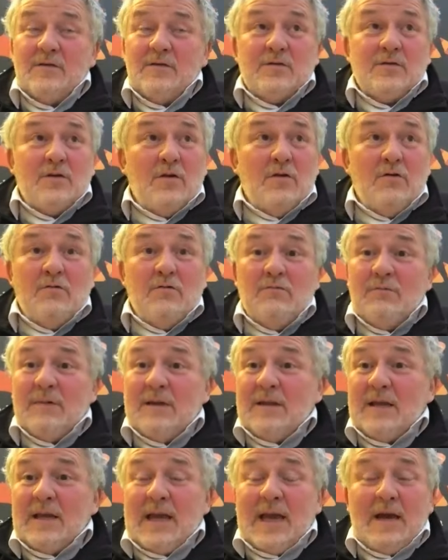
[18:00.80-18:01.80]
So
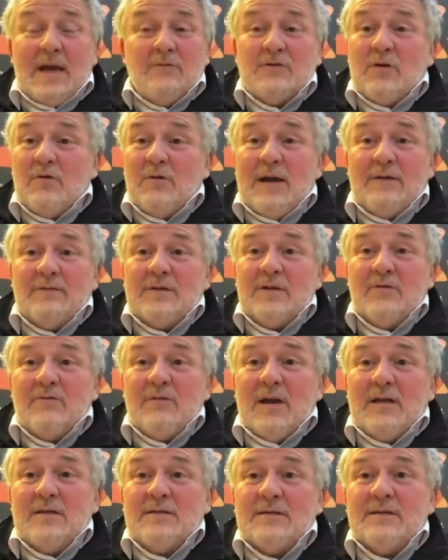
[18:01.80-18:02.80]
when the cows go out to
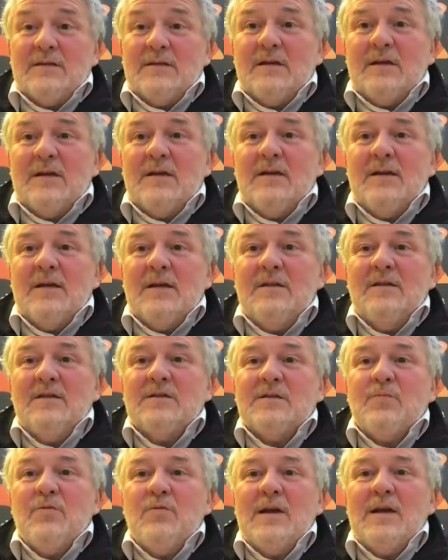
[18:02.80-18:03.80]
grass in the
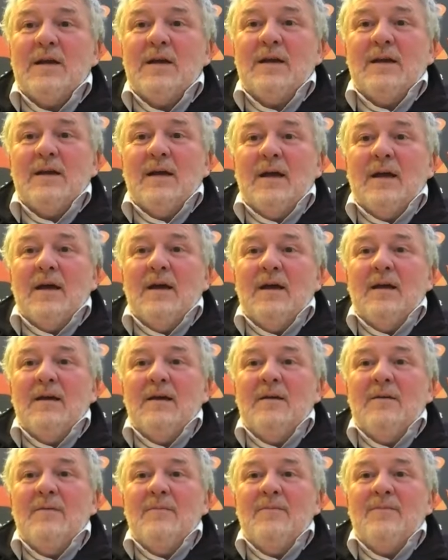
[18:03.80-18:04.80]
spring,
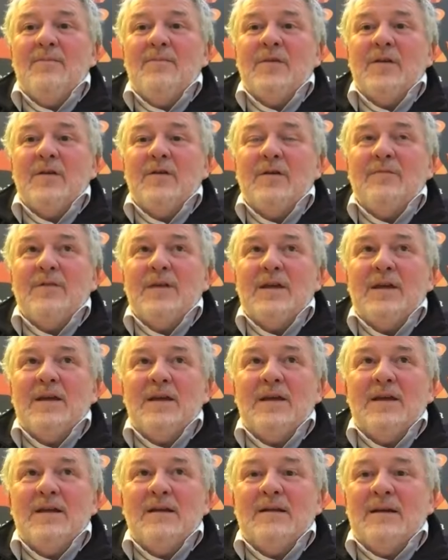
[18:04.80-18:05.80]
if
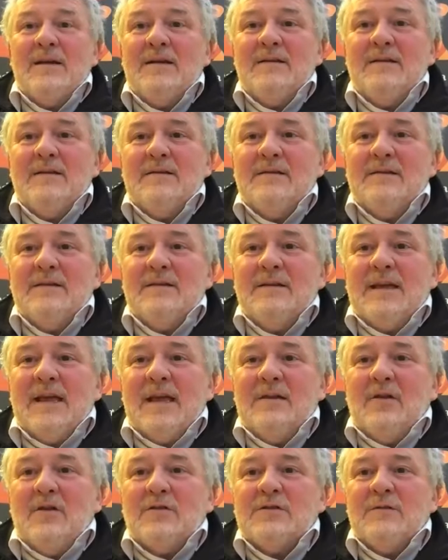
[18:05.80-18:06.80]
they
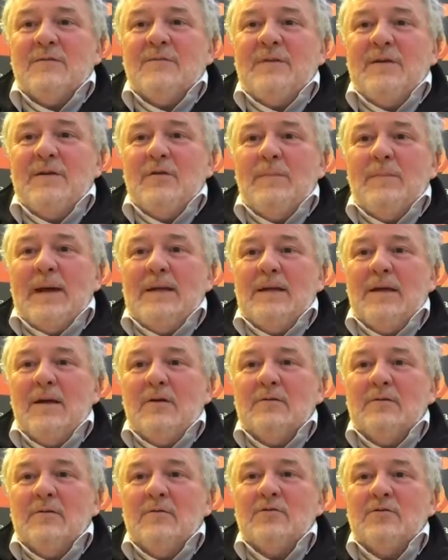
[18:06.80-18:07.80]
get lots of fill belly
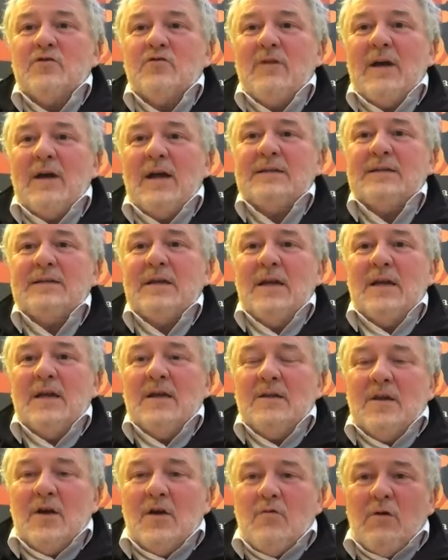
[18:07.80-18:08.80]
on lush grass,
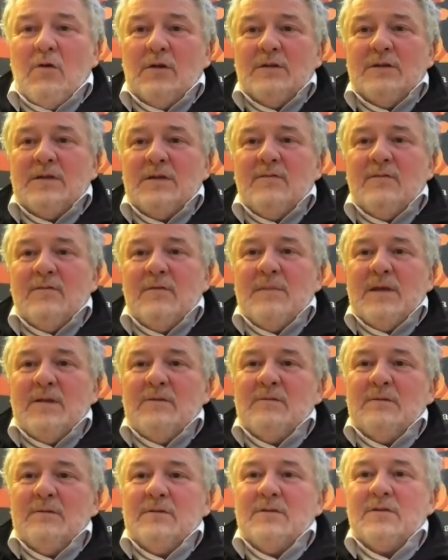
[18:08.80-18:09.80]
the quality of the
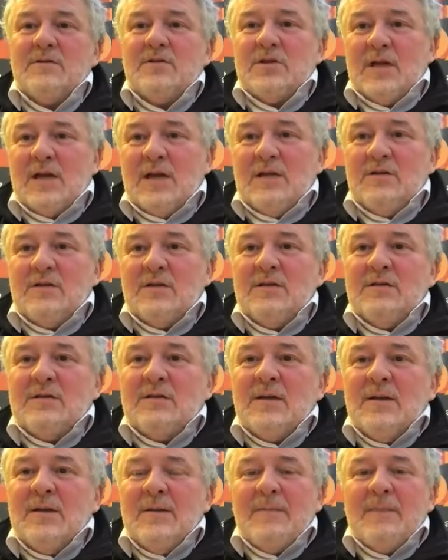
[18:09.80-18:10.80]
milk
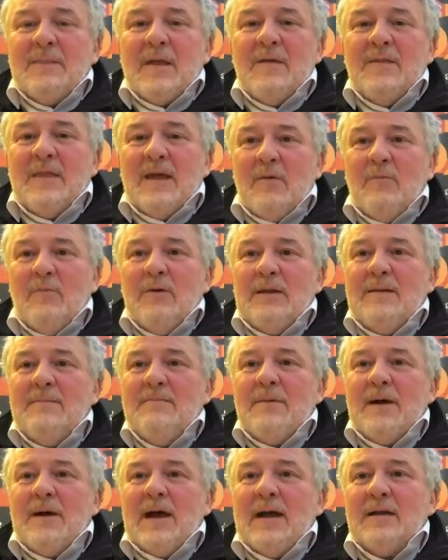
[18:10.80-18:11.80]
changes, and that will
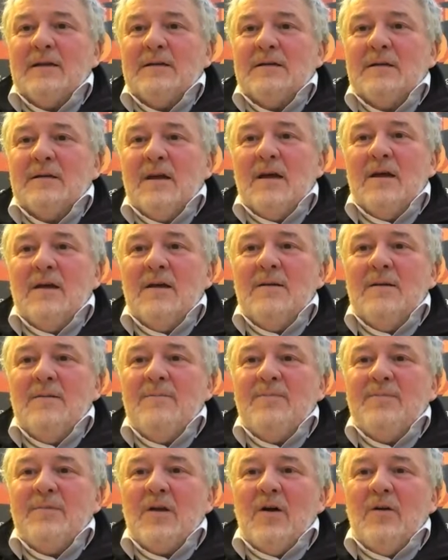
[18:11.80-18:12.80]
impact
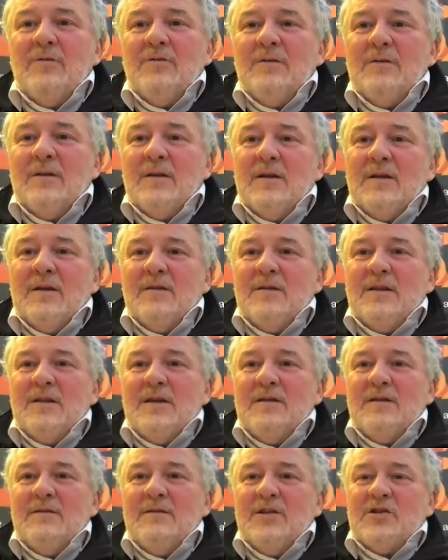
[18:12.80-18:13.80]
on
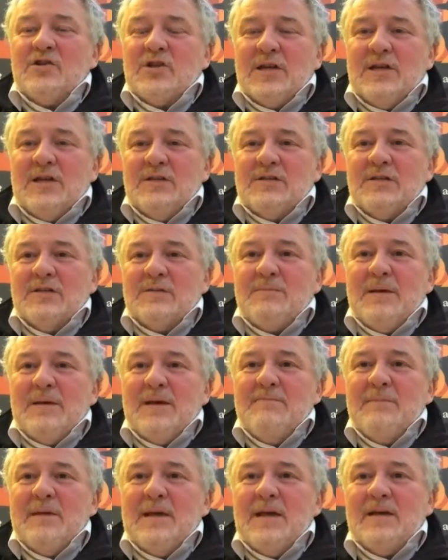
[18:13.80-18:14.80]
the cheese that's
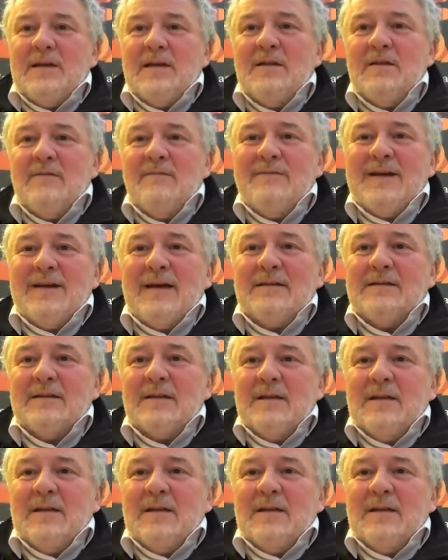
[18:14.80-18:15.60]
being made in the vat.